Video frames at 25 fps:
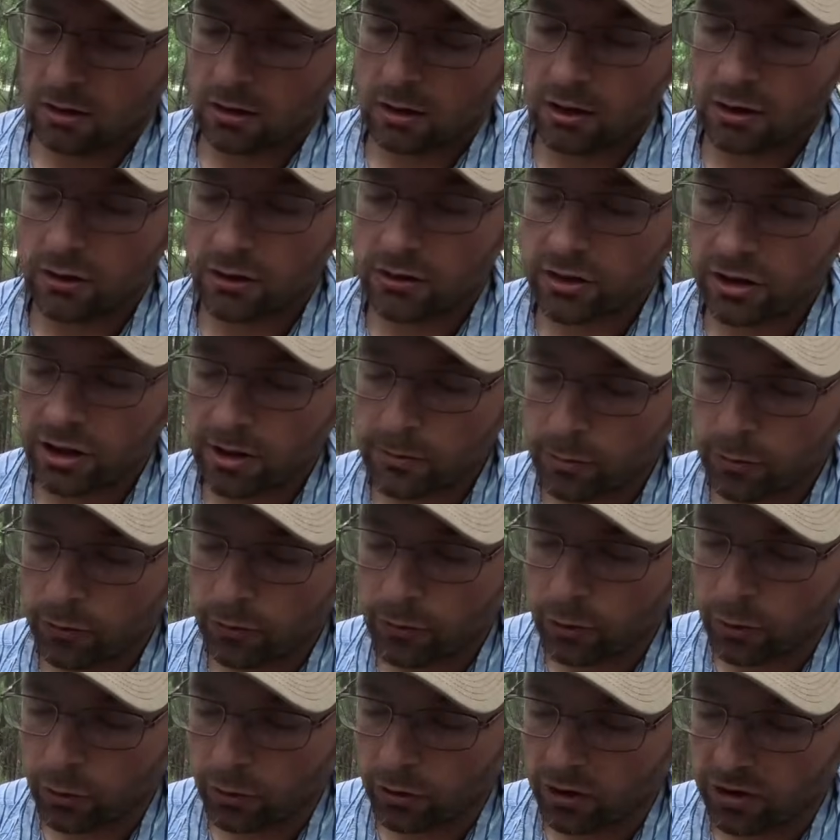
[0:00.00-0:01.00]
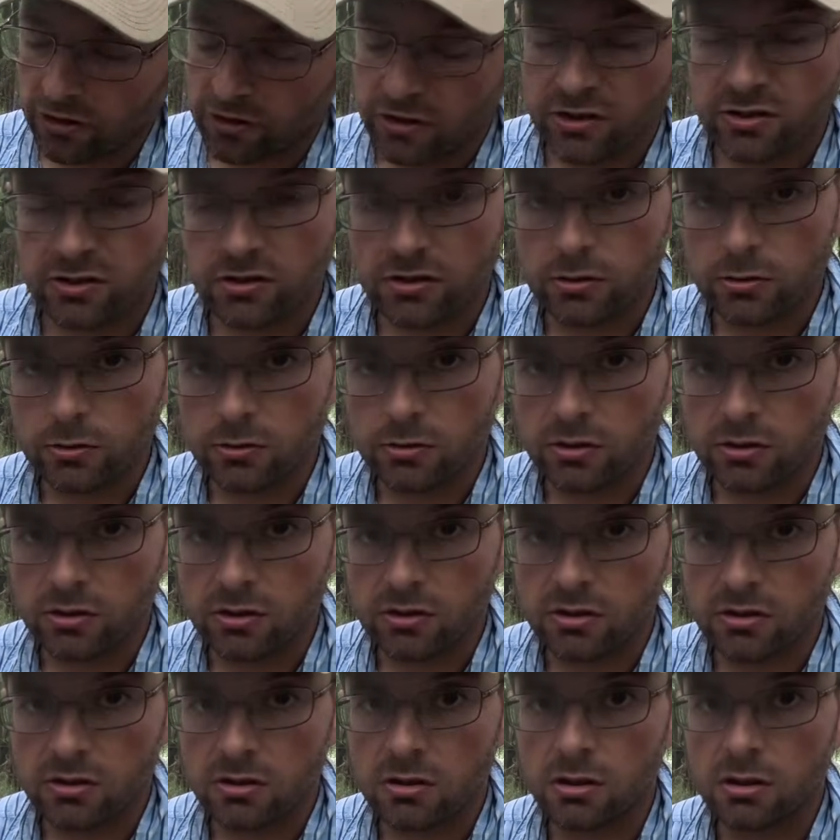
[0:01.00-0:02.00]
Now the type of fuel that this
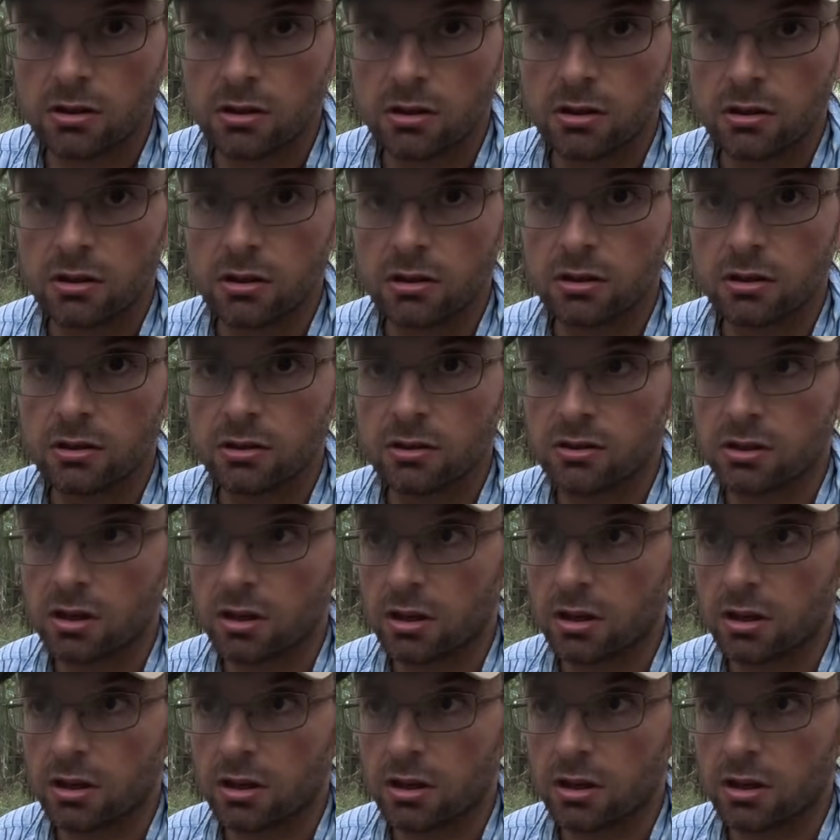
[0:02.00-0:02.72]
uses is